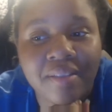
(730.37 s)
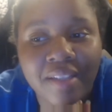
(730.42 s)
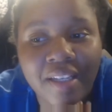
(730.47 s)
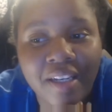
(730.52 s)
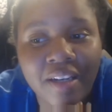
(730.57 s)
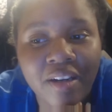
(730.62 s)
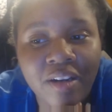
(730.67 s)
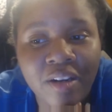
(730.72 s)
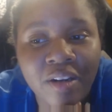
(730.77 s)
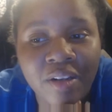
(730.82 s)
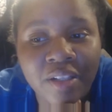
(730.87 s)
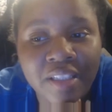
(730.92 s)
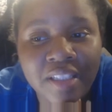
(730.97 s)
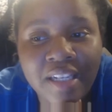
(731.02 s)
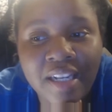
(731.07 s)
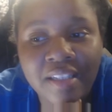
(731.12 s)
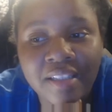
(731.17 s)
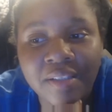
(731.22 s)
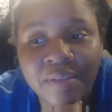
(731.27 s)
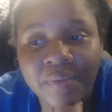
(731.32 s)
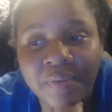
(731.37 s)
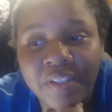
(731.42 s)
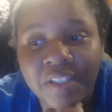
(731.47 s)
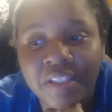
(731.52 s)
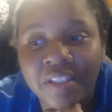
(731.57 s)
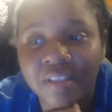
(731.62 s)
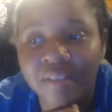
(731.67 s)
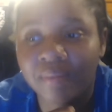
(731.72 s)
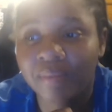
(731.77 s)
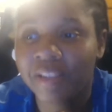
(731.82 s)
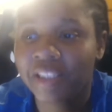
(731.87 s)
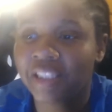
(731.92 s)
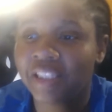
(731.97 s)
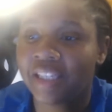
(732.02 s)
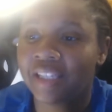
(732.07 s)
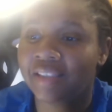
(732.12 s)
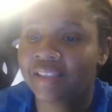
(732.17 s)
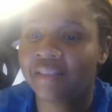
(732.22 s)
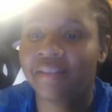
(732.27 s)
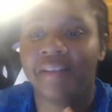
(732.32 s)
It's like, oh, it's not sufficient. I'm like,
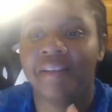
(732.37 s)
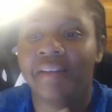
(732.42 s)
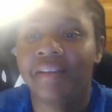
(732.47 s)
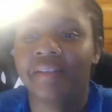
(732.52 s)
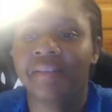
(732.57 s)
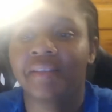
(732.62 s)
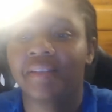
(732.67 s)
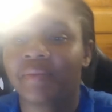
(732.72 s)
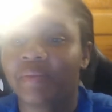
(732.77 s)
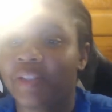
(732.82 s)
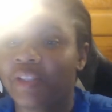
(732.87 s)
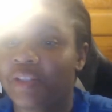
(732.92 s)
yes it is, would you